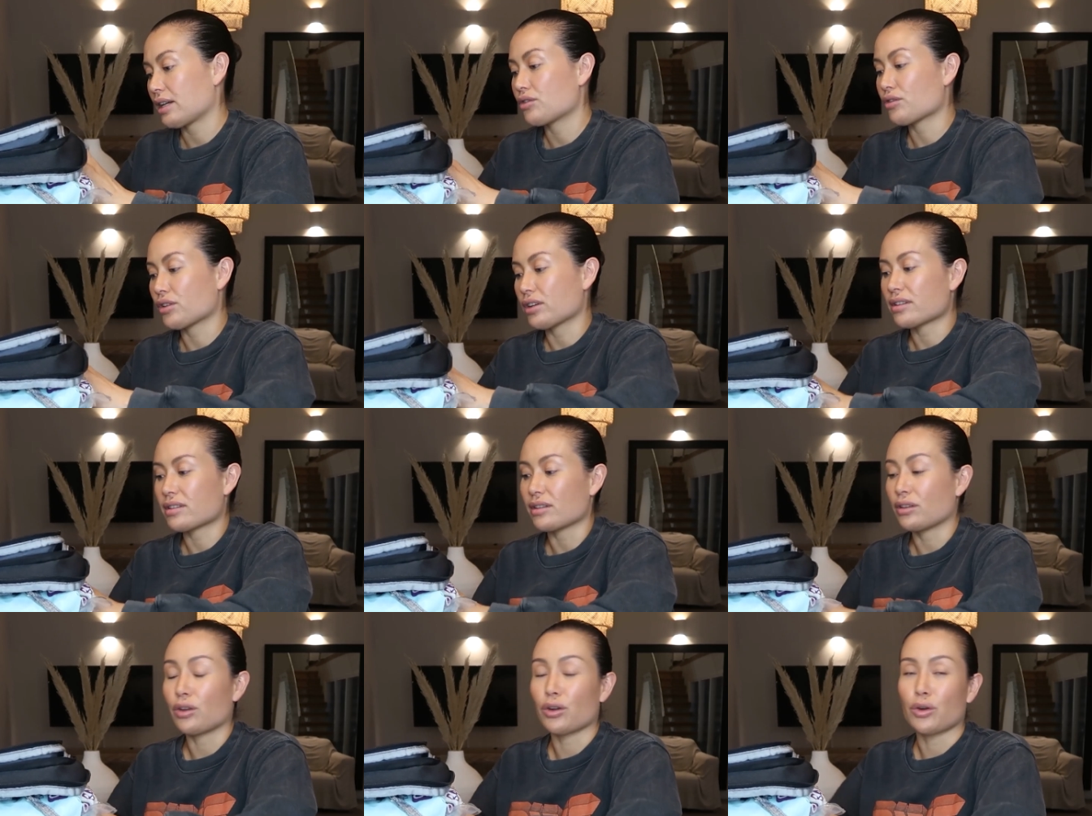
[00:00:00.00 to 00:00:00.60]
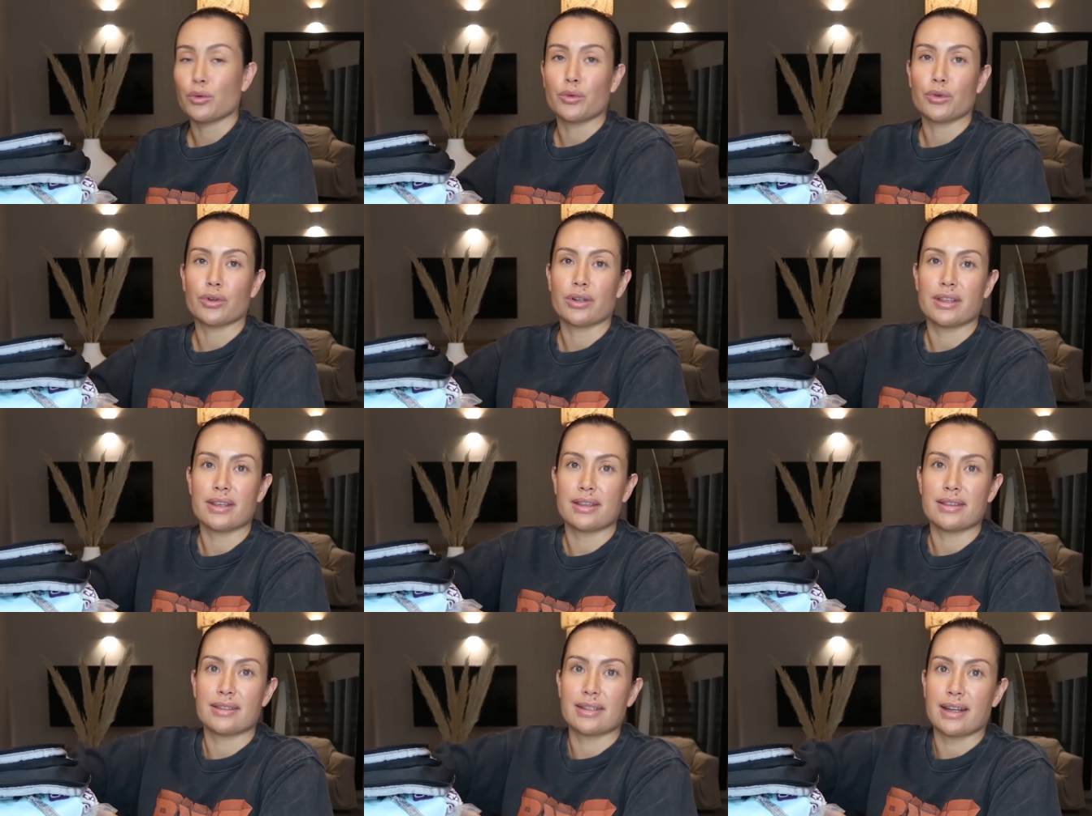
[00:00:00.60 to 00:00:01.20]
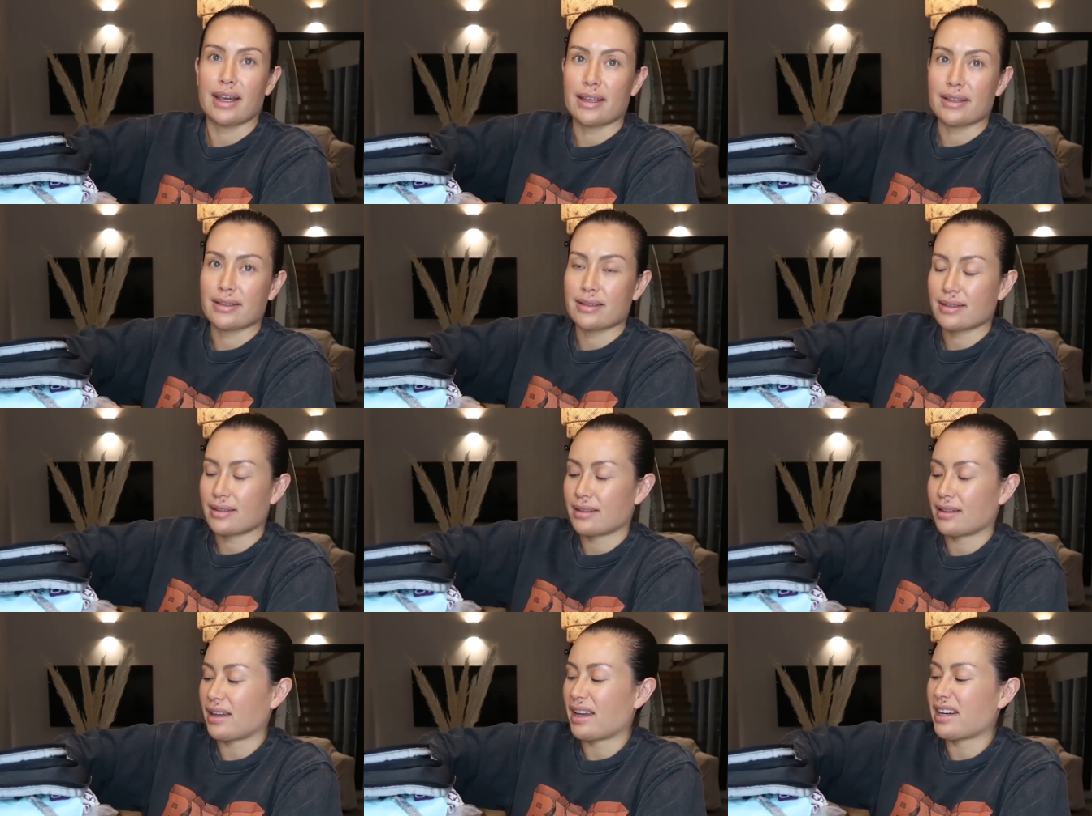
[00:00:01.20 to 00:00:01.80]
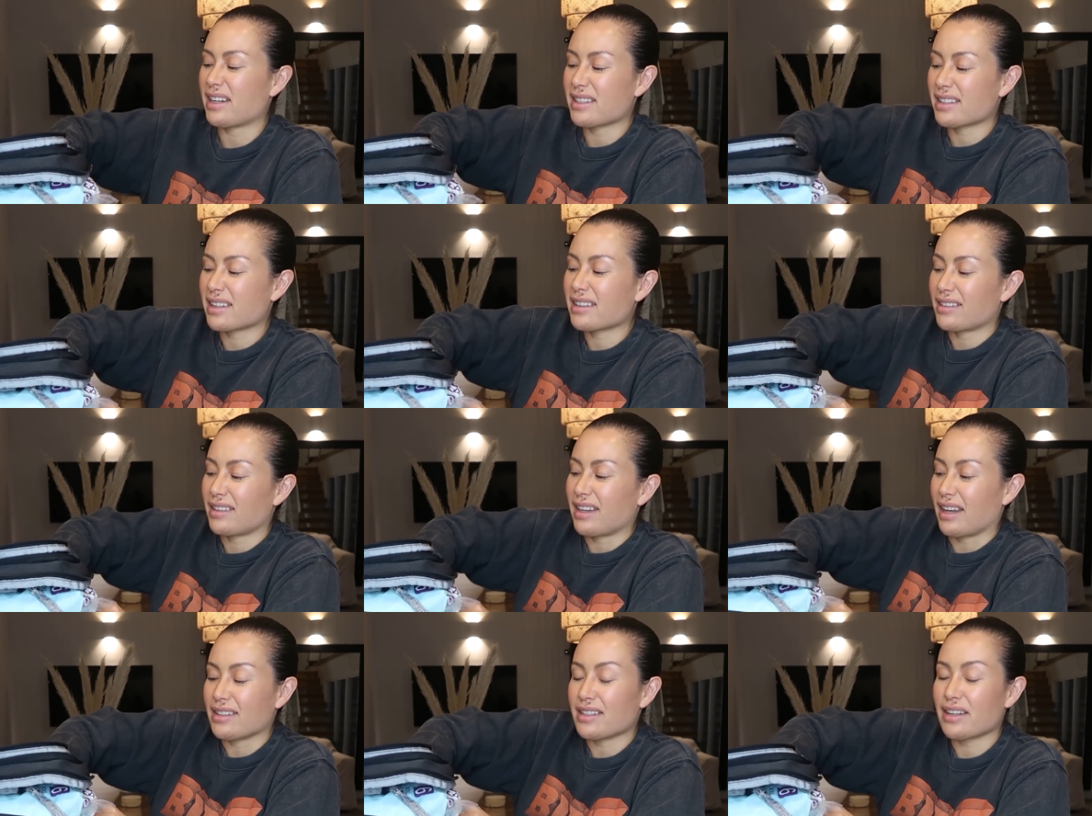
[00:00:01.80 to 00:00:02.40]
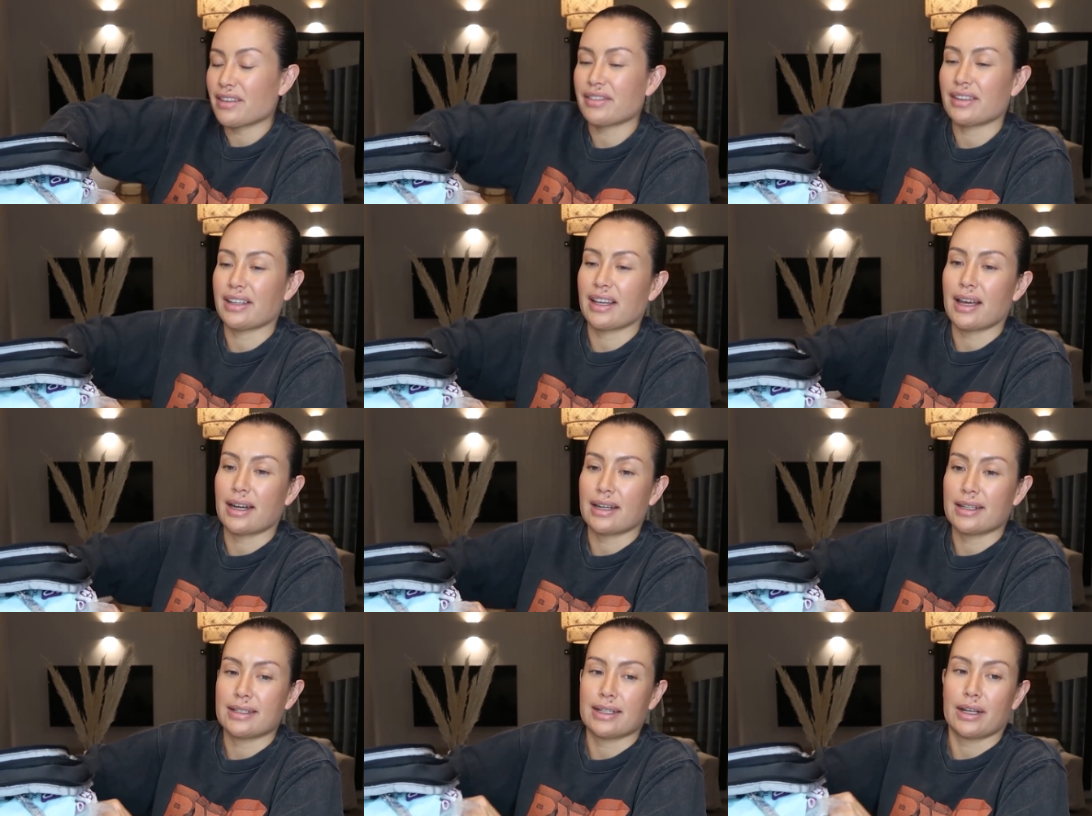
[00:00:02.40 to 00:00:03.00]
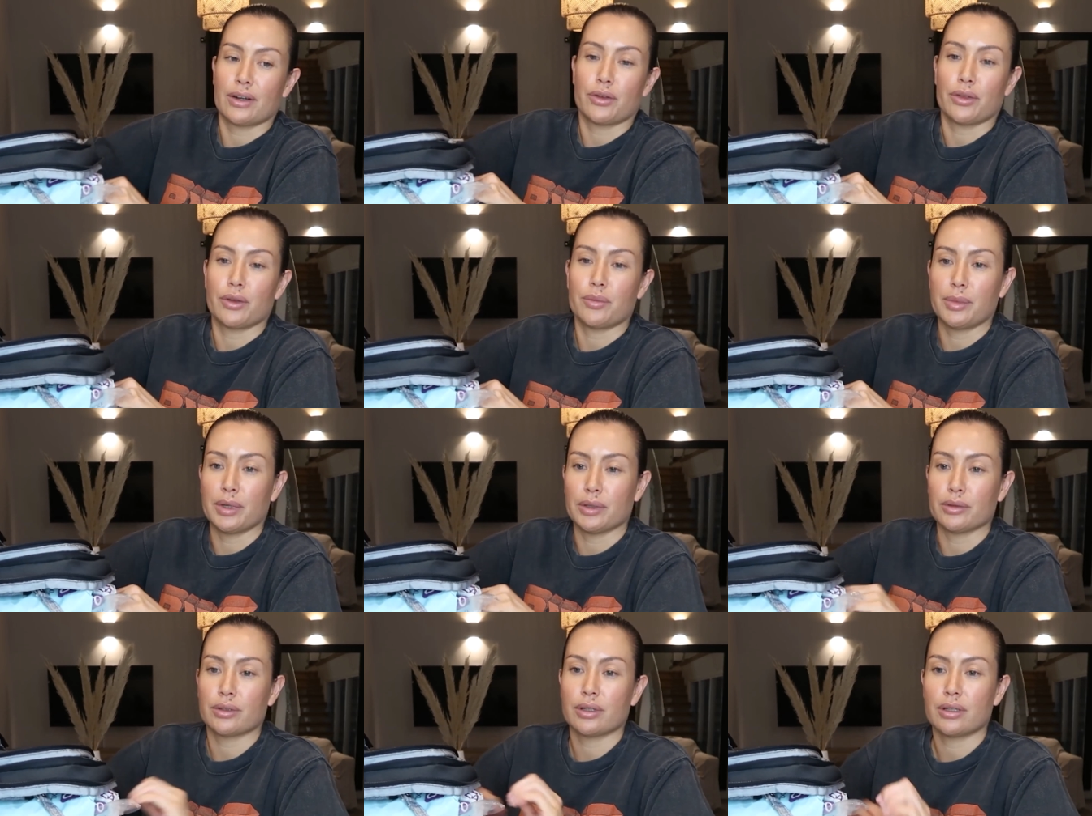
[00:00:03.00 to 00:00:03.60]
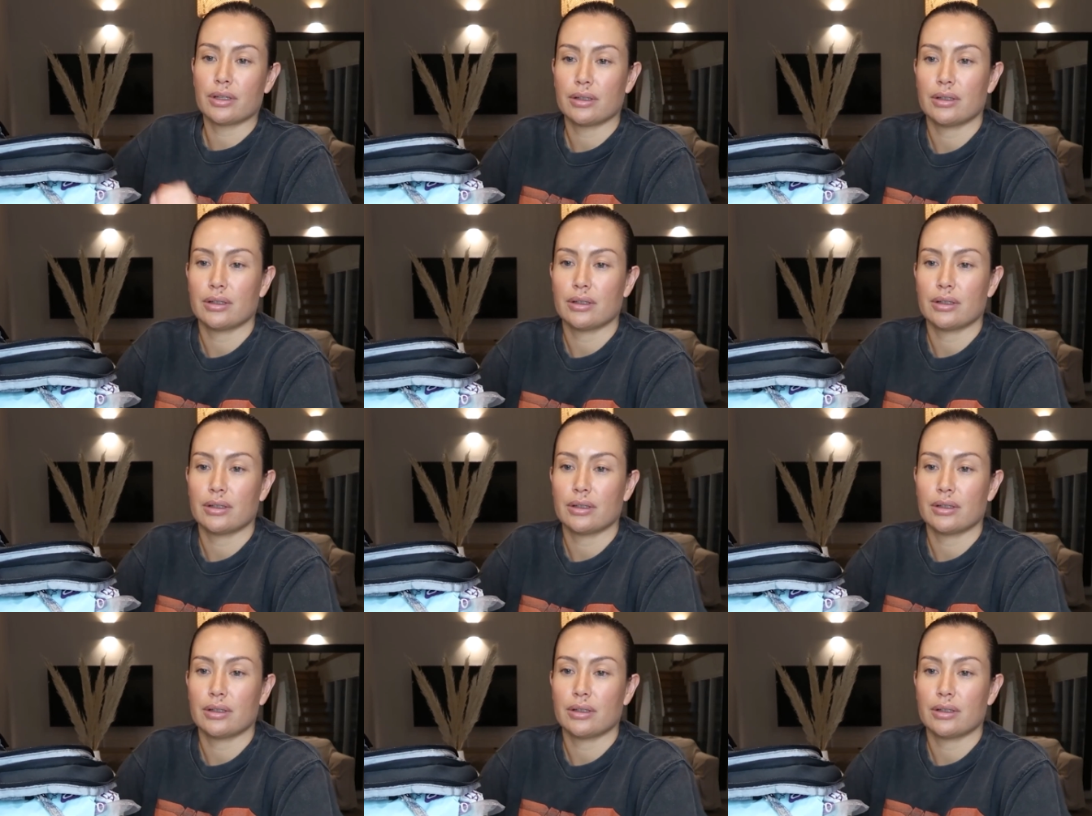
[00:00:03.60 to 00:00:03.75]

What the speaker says: He drinks a lot of water these days, and he's definitely cutting down on the milk.